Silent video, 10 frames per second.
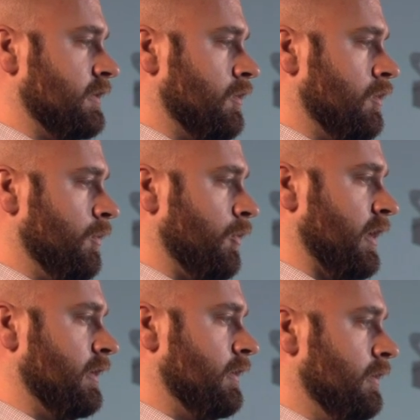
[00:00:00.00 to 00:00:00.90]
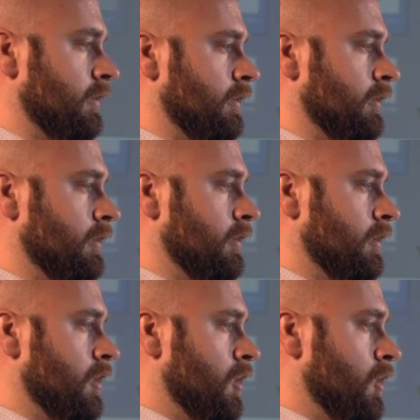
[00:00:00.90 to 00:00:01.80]
incorporated,
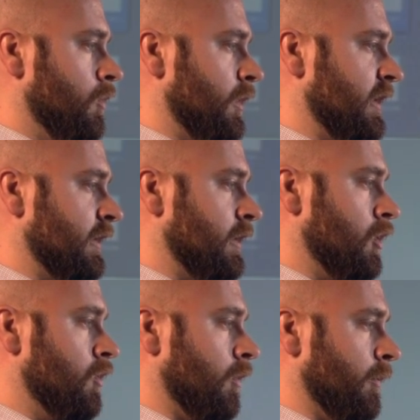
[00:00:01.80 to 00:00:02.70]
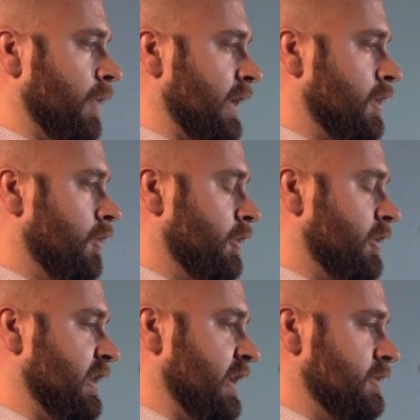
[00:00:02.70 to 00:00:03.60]
we then go back over to
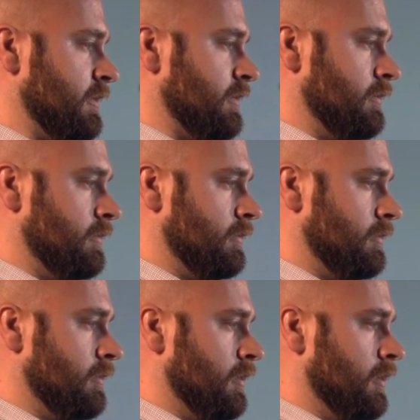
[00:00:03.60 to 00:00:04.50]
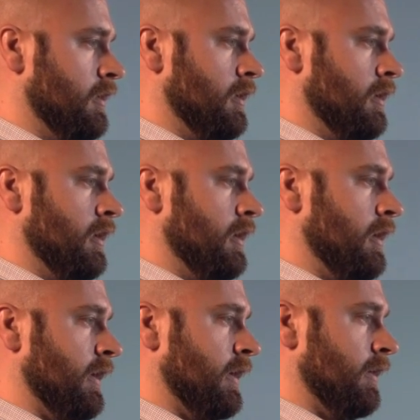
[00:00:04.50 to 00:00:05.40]
the engine
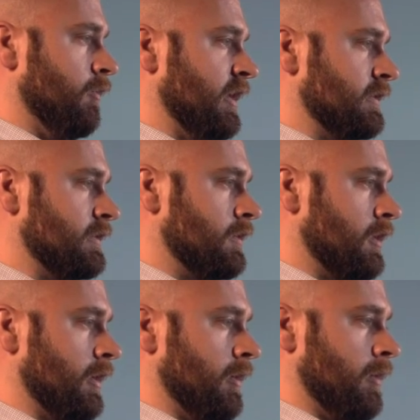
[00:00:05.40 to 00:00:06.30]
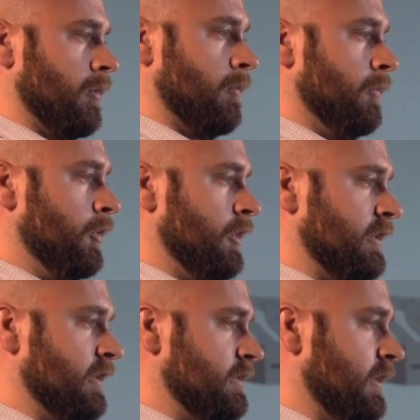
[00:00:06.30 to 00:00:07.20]
and we can start
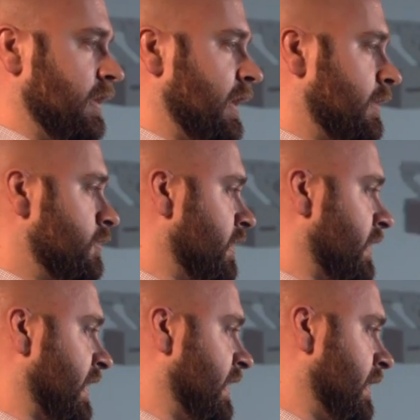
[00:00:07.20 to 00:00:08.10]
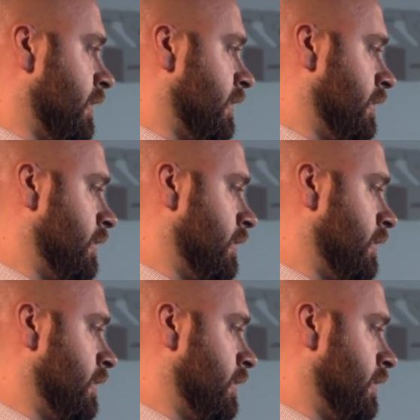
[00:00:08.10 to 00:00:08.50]
putting this thing actually together.